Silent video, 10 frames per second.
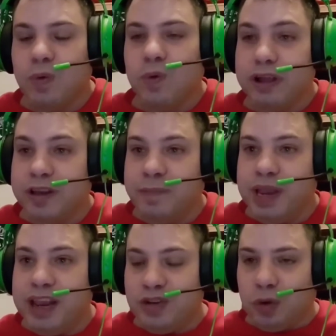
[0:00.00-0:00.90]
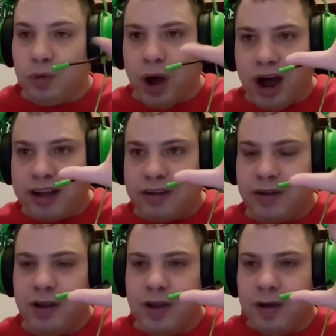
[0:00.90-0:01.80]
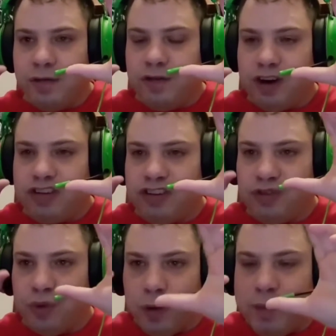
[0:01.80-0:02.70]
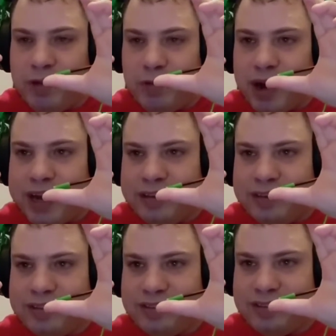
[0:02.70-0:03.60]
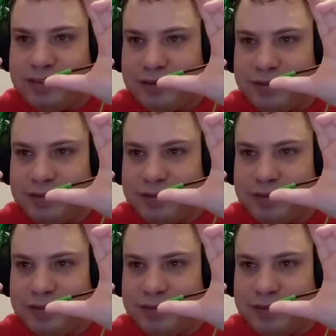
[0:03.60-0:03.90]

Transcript: Will it be The Rock versus Roman Reigns?